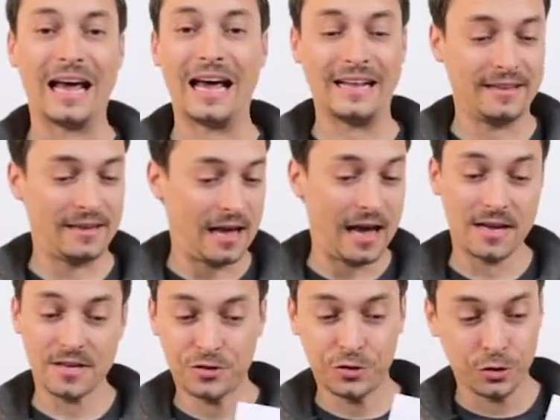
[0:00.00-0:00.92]
and
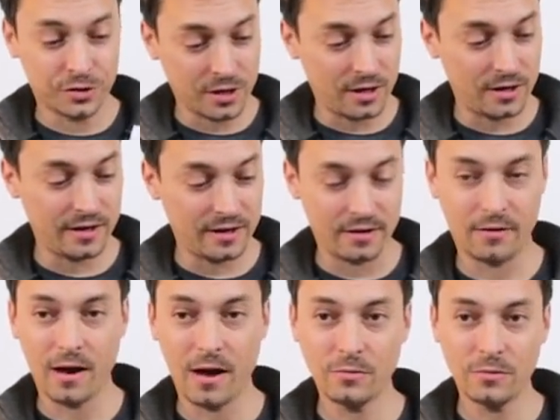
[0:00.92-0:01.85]
as you turn it
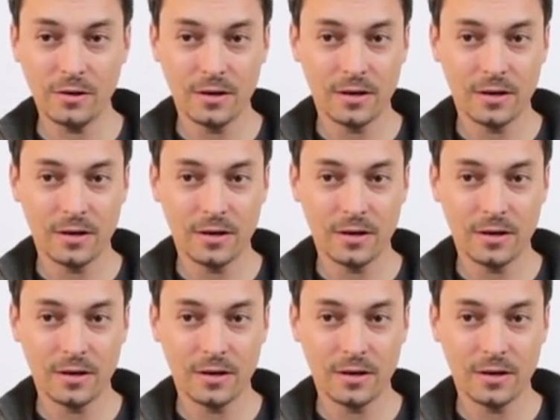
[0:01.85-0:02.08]
around,